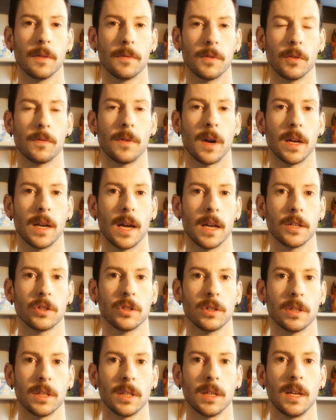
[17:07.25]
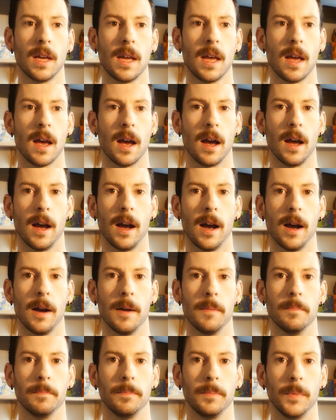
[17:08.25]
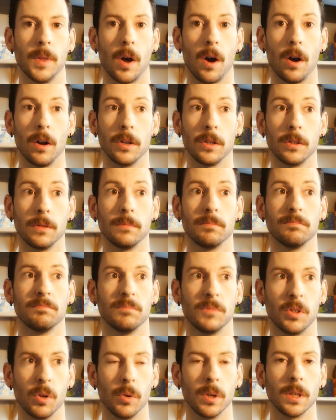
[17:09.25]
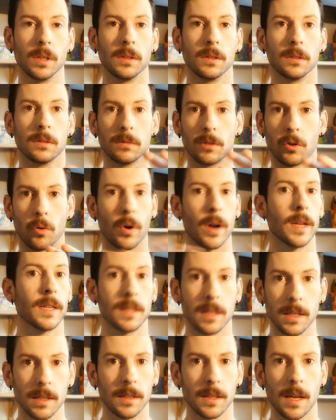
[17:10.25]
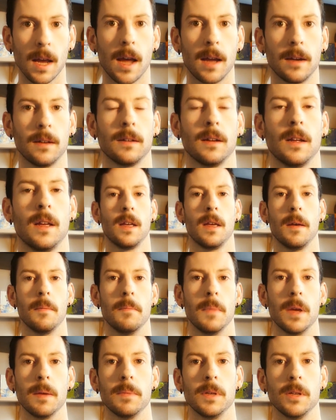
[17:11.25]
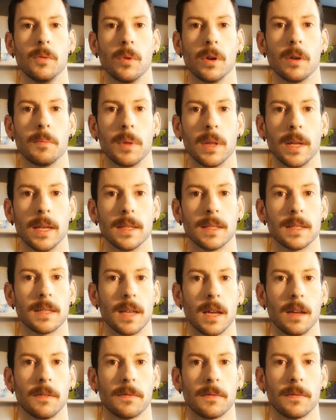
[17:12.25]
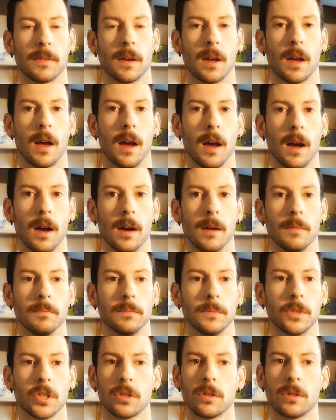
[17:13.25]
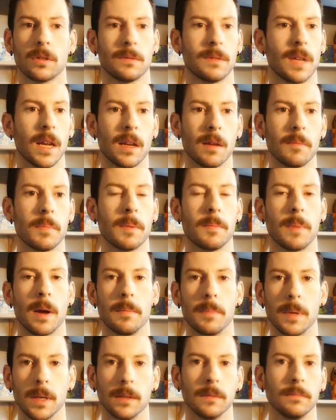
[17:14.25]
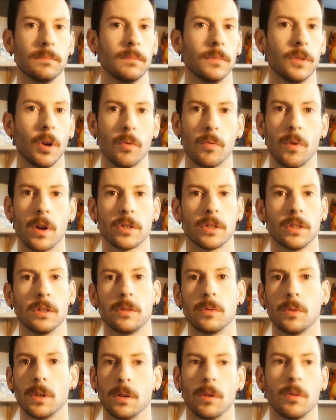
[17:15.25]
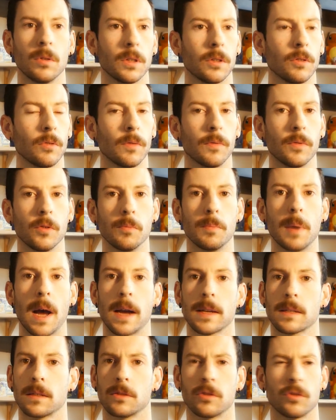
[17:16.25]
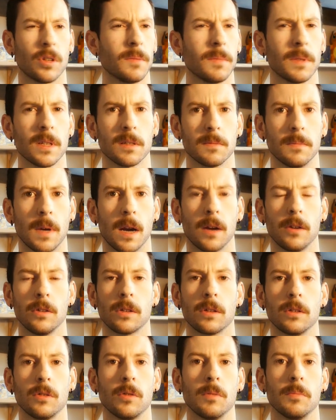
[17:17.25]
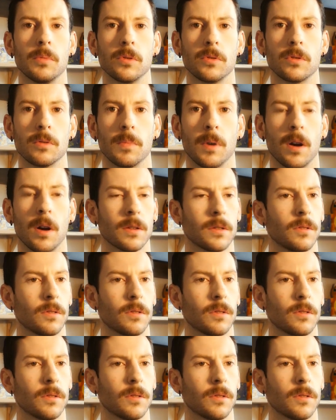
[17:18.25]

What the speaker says: If you're financially not doing crazy yet, maybe you want to play it safe. Just take it bit by bit. Don't rush into it. Only do a few packs a stream. Doesn't matter. You could do a booster box.